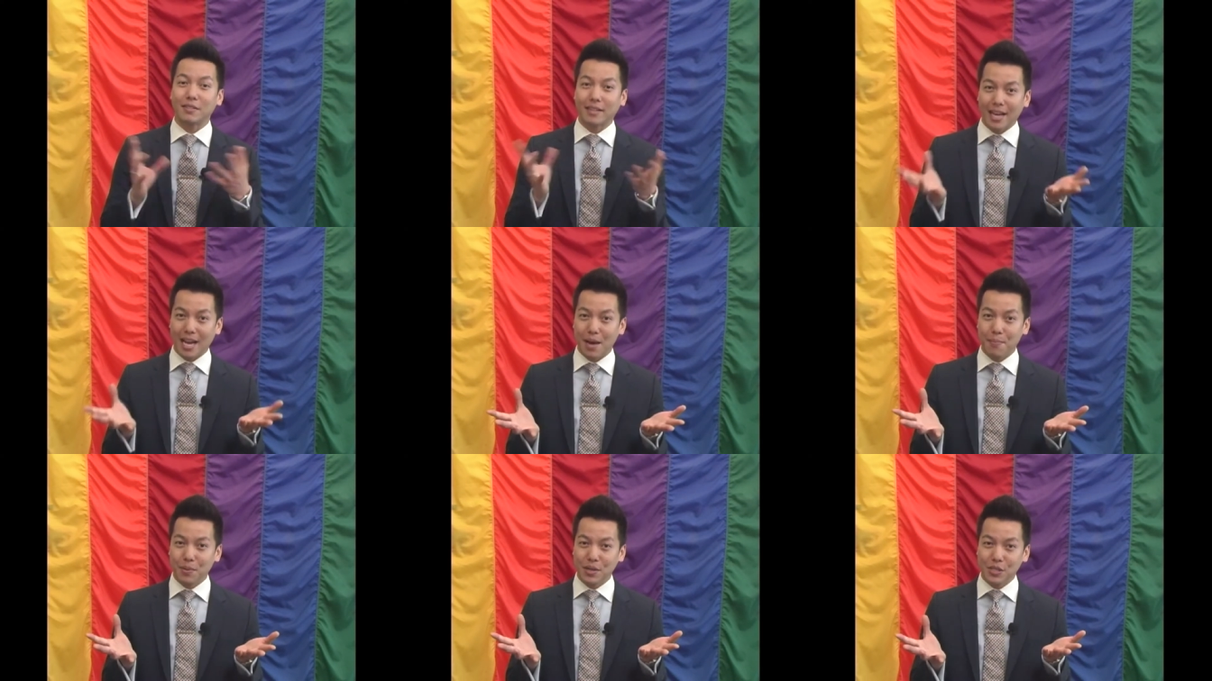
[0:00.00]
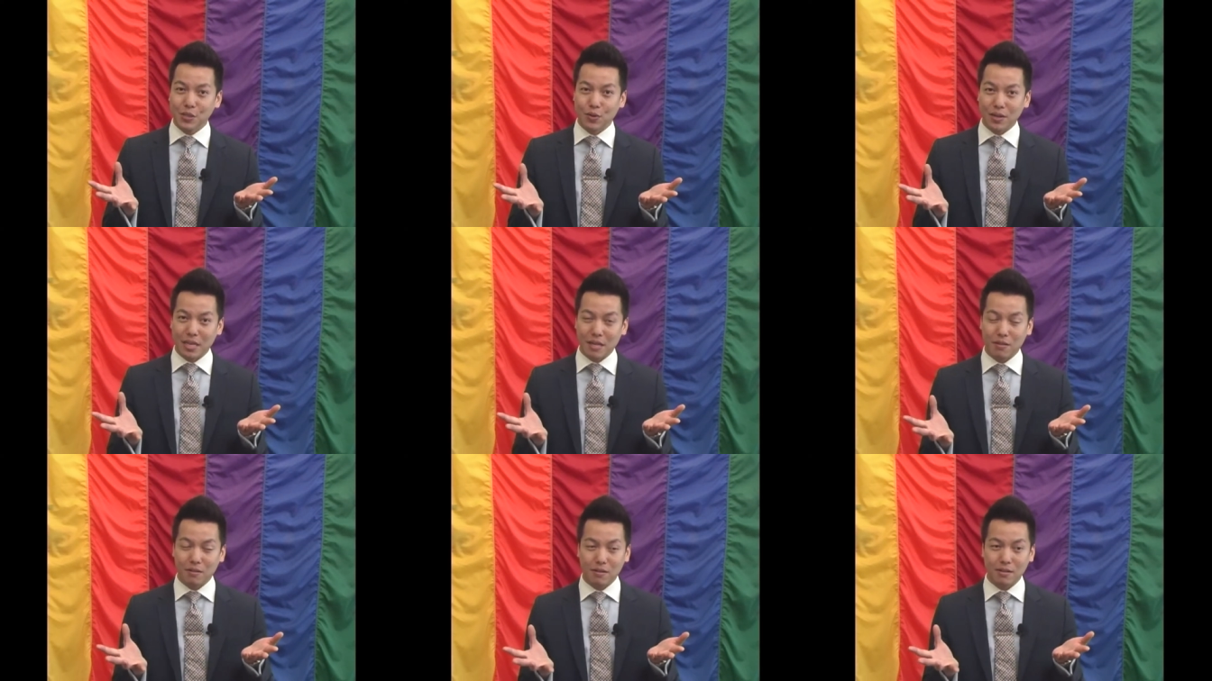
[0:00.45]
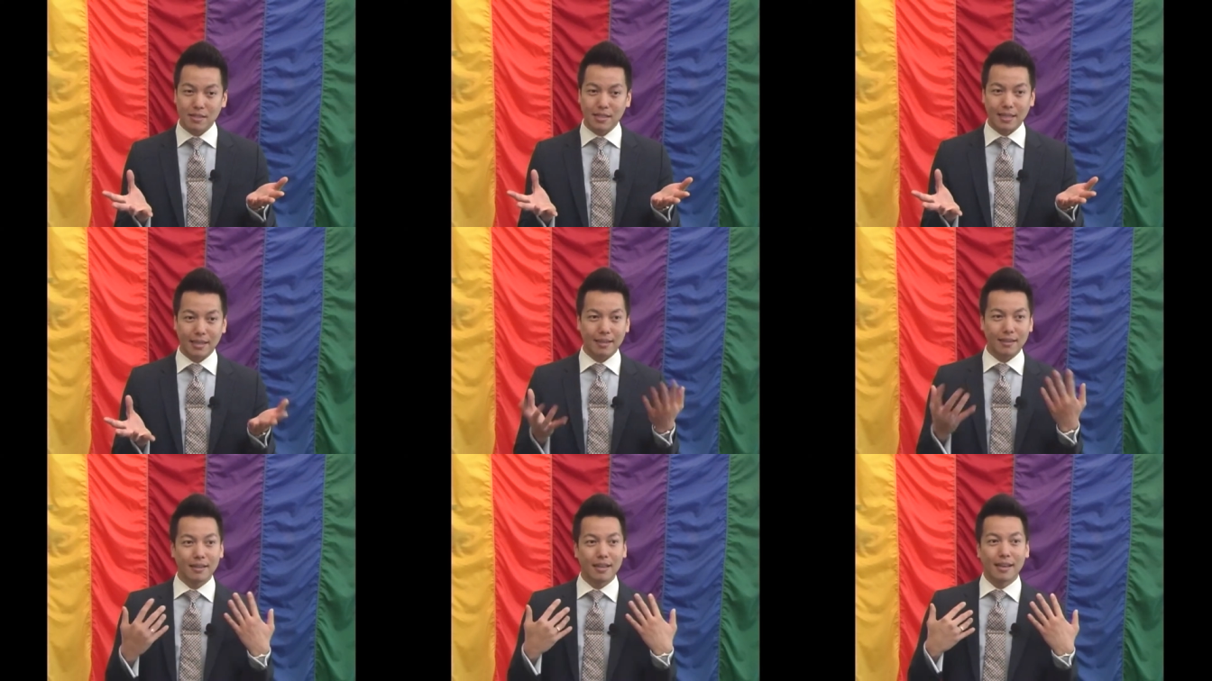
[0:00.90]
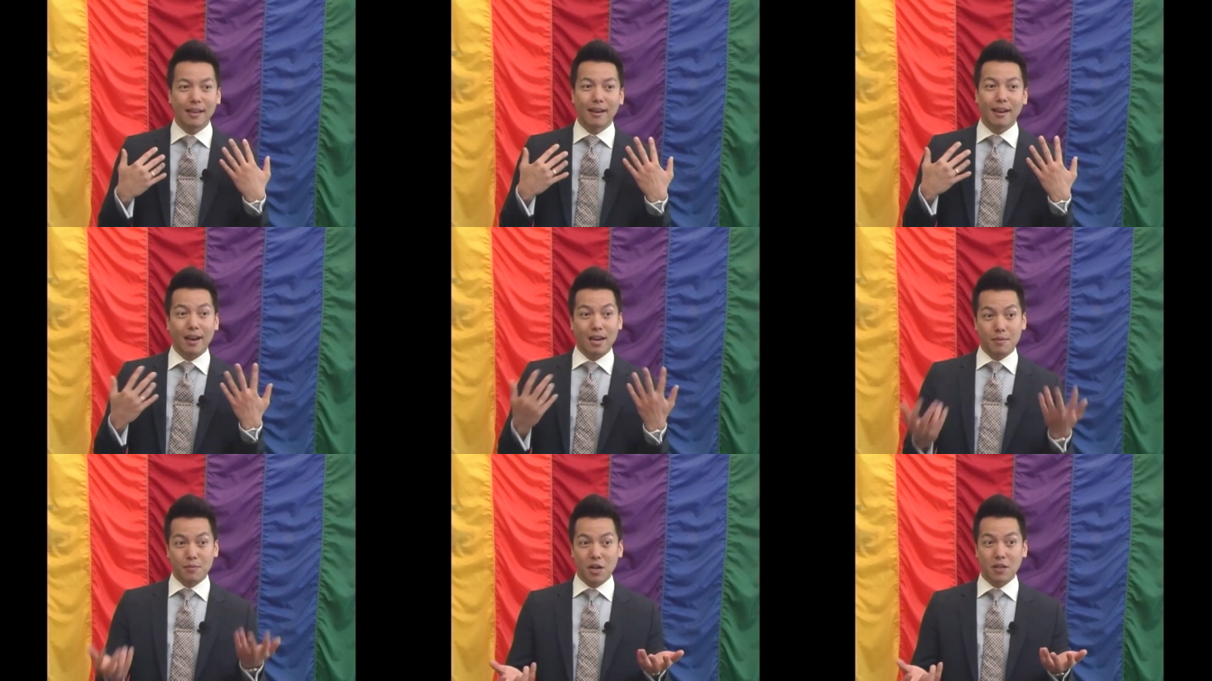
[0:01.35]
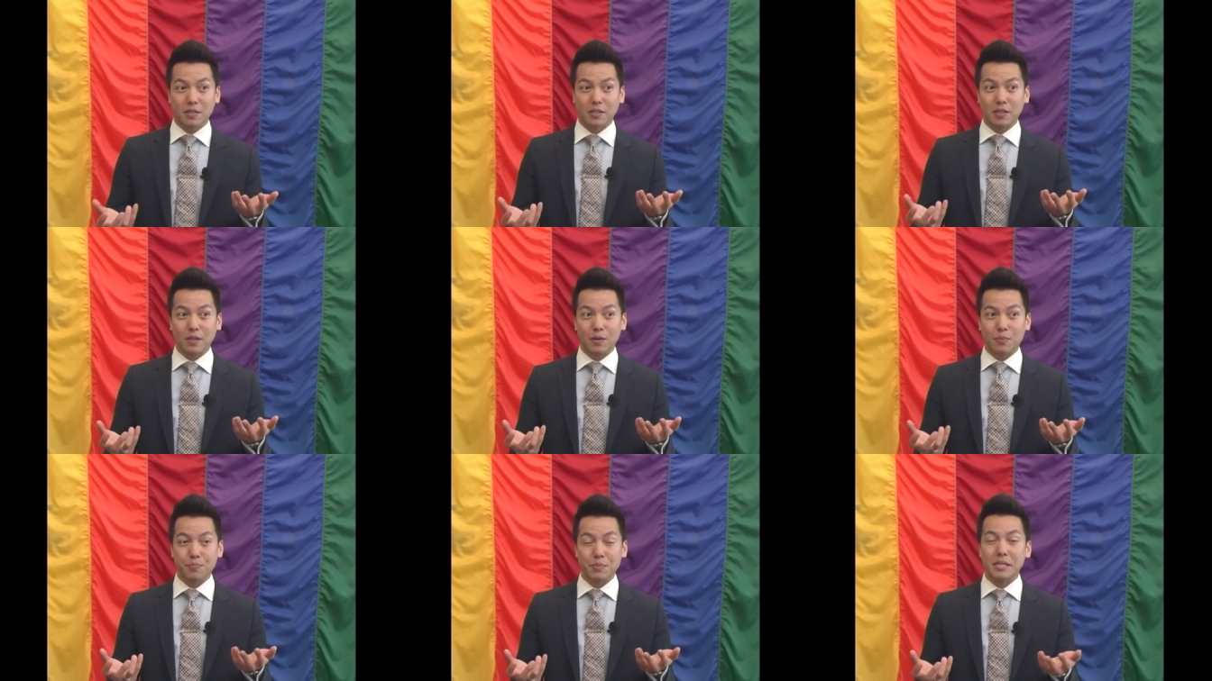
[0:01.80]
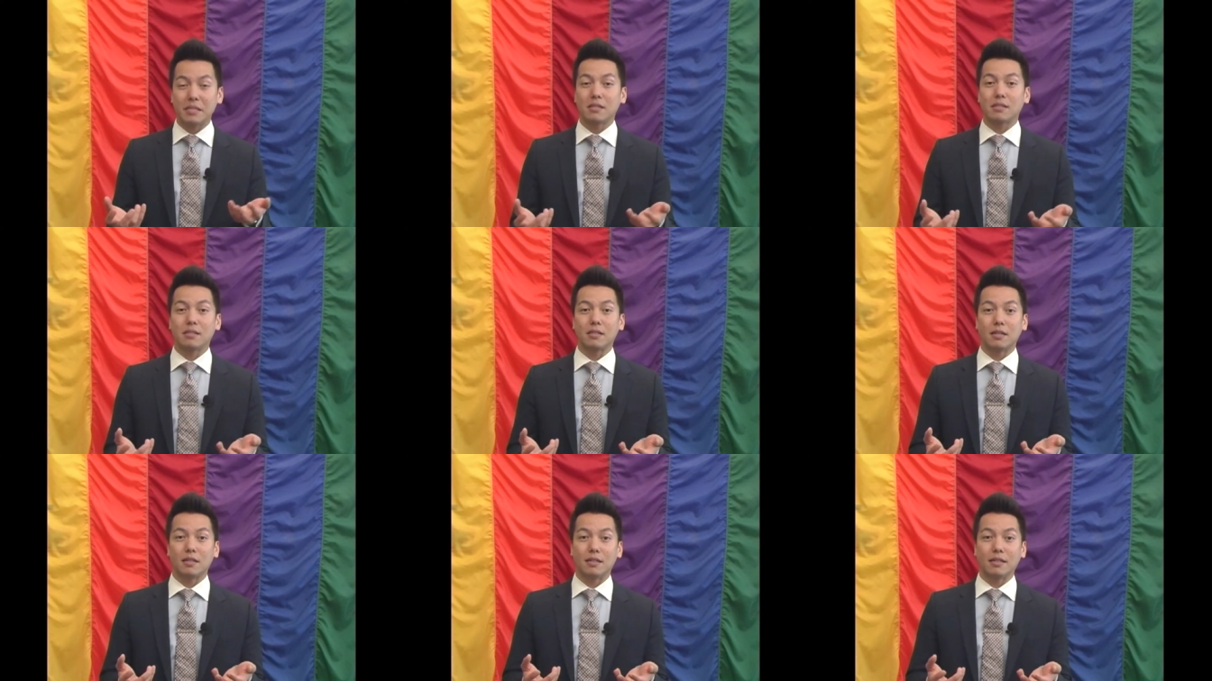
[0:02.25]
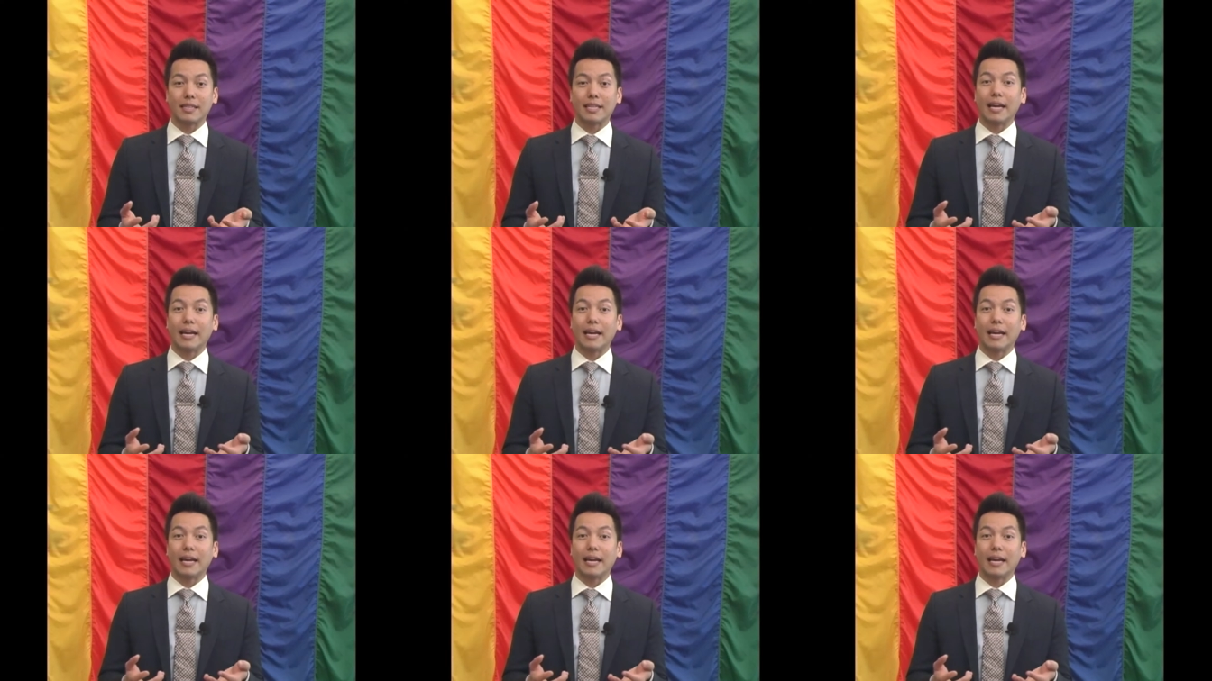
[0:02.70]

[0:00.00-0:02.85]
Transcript: GAPA 2013, and I'm also Mr.